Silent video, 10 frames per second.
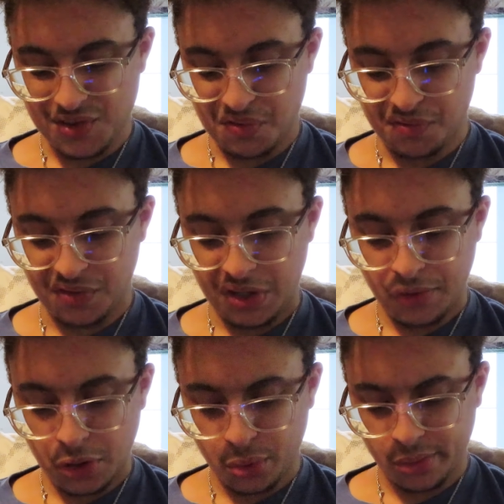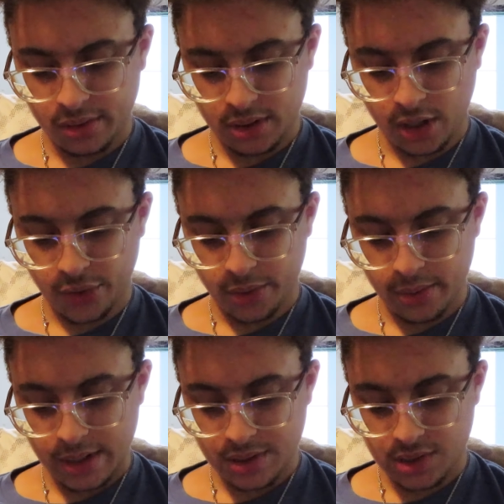Vivo
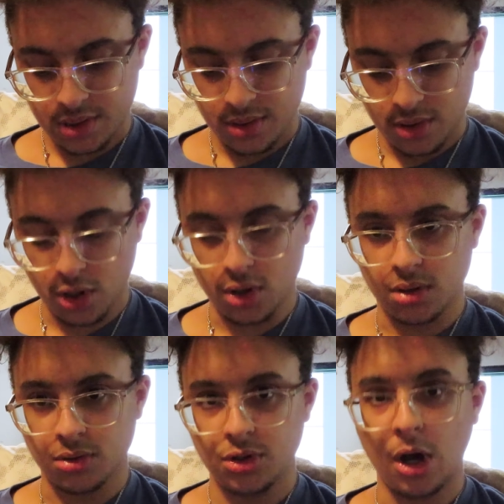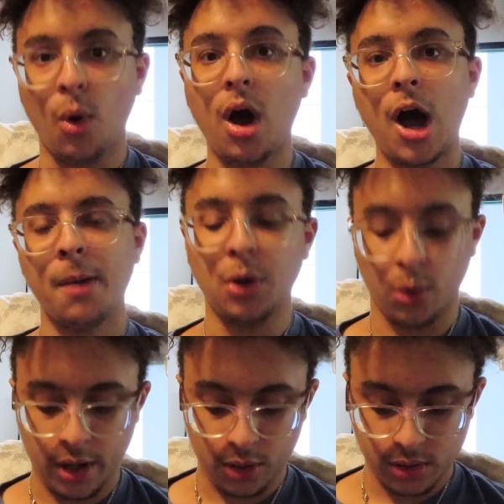Color OS,
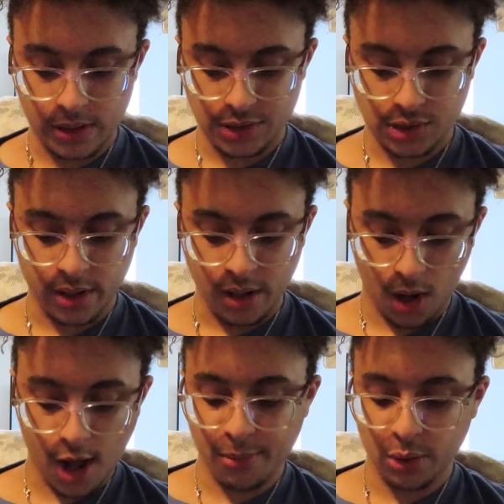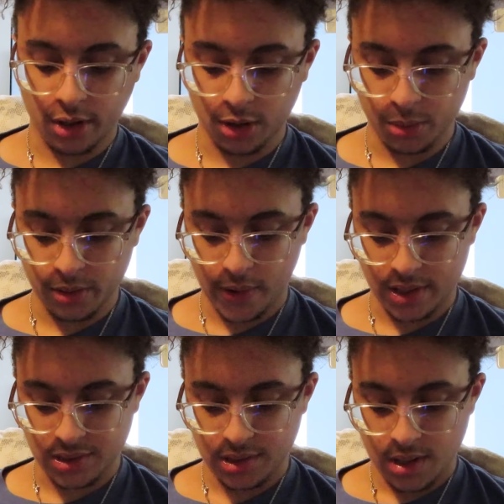Oppo Color OS, Oppo Color
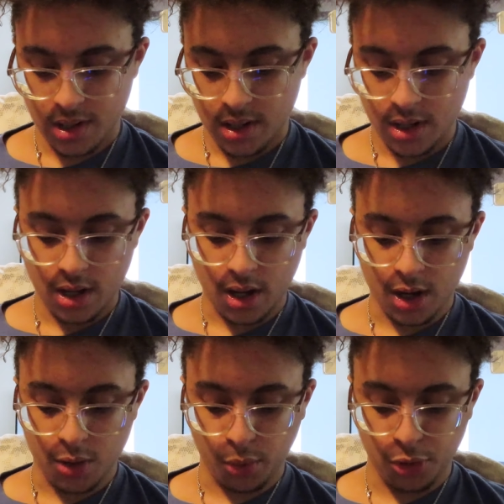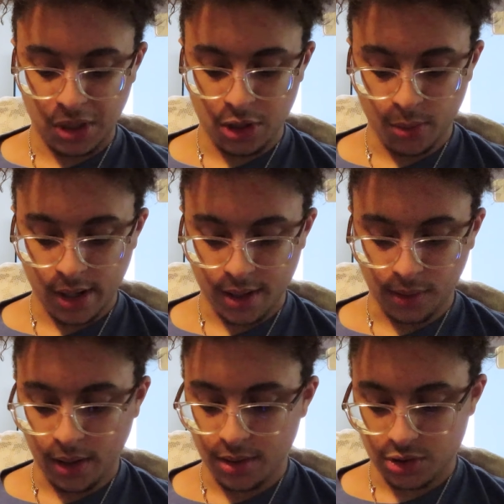OS, Realme
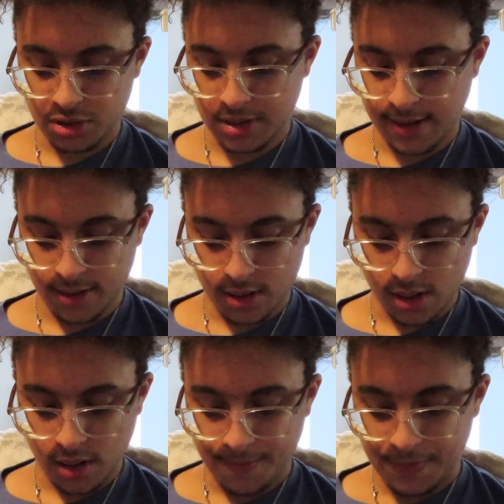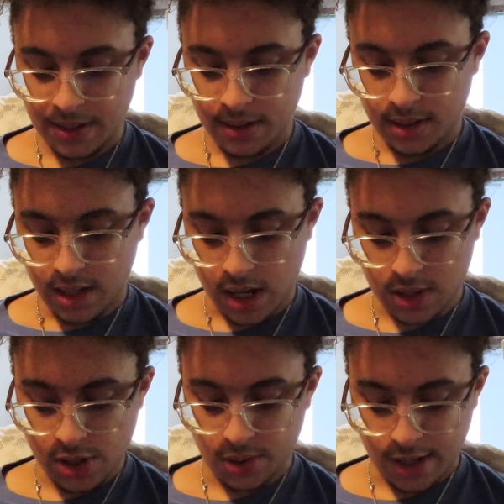UI slider,
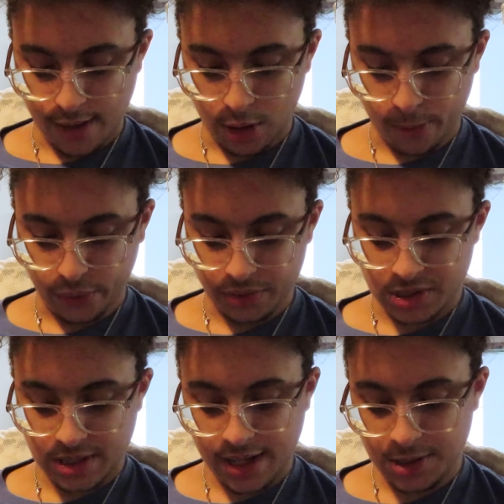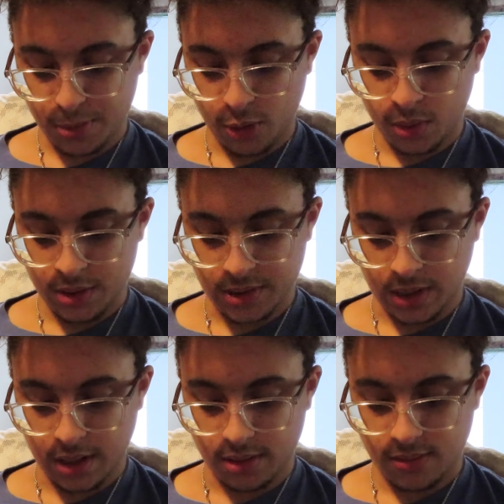and then you can have a couple of the status bar ones
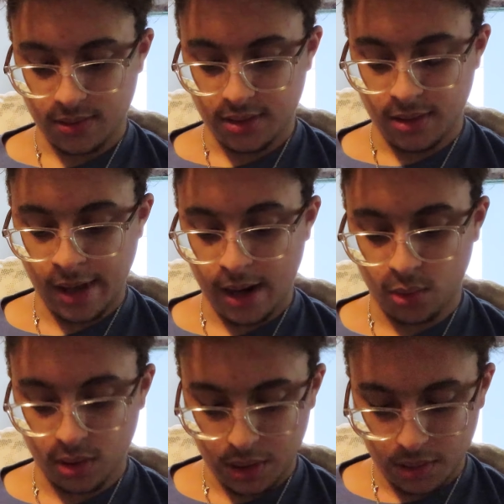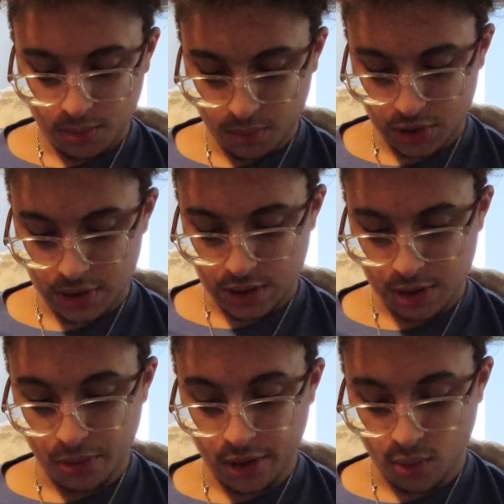like that one, which is
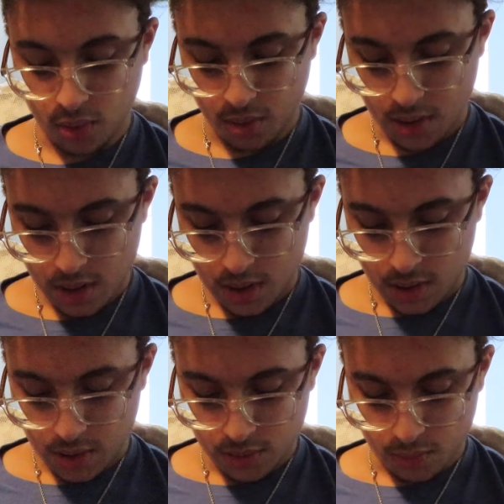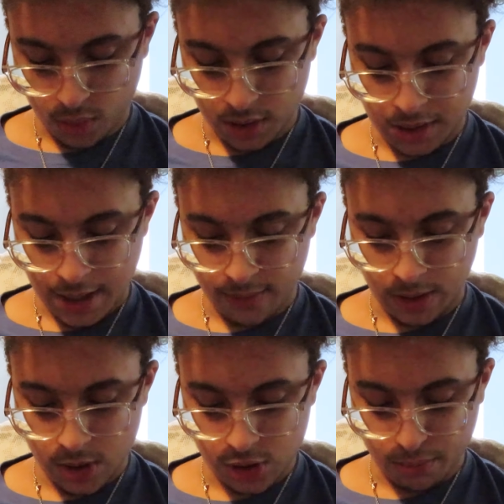actually pretty cool, one in the
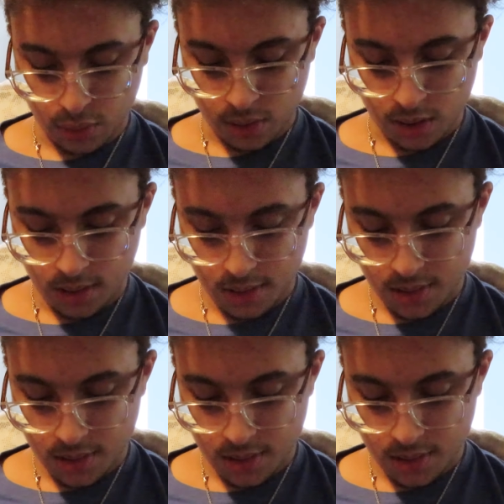navigation bar,